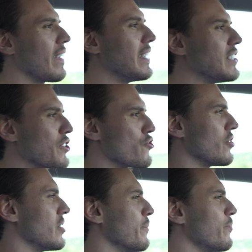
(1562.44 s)
it's
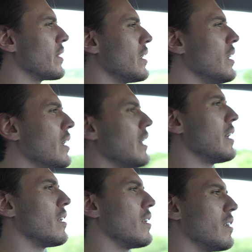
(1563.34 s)
interesting. I actually
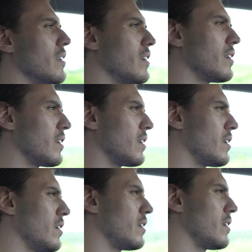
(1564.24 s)
did um,
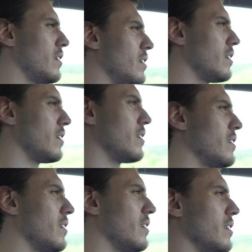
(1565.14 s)
GCSE
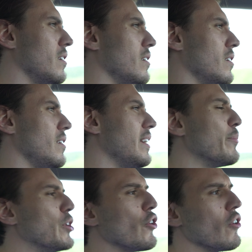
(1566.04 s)
history, so yeah,
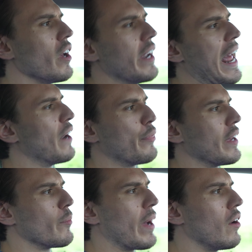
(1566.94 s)
but you don't learn
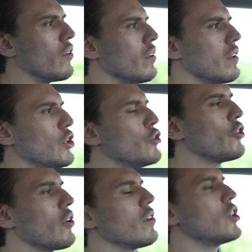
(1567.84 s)
anything about you no.
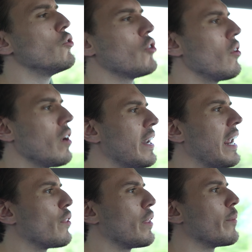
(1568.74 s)
don't you don't learn
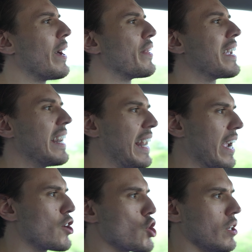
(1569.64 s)
anything about the
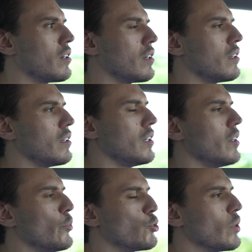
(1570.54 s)
connection
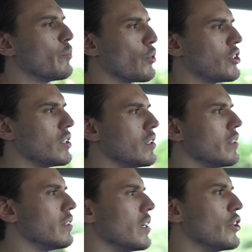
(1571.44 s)
between Britain
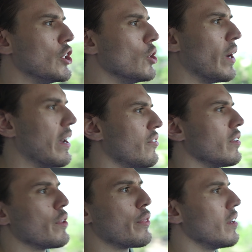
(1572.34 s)
and, and the US
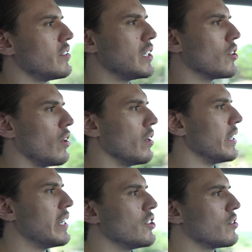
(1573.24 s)
and the 13
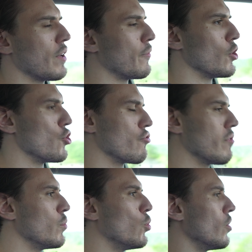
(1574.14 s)
colonies, the, the
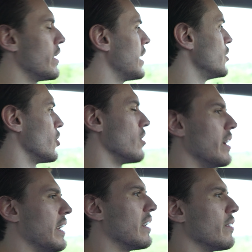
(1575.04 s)
Revolutionary War. Yeah, you don't
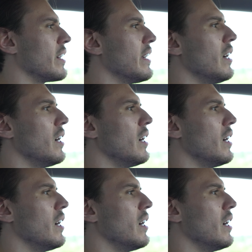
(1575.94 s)
learn anything.